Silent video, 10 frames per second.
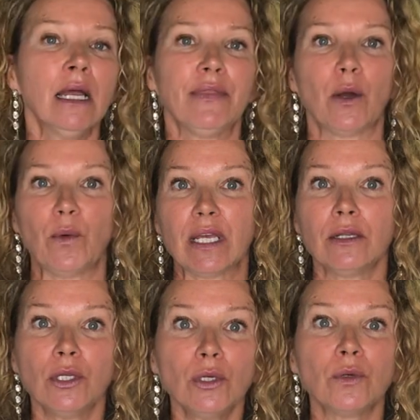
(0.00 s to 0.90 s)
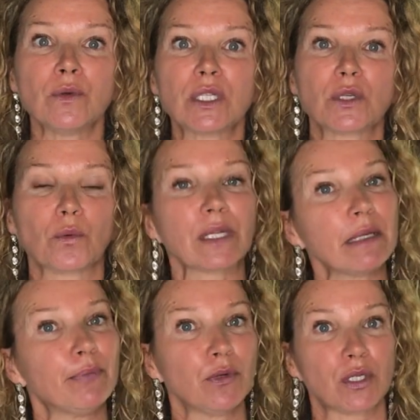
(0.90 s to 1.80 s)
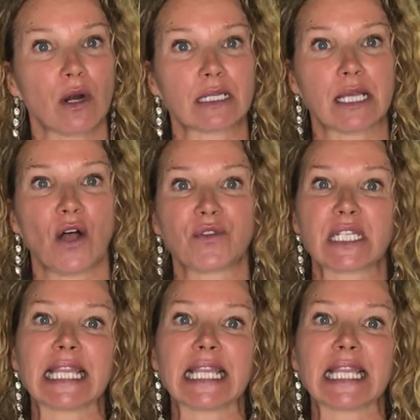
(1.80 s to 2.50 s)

that we can use to really boost ourselves to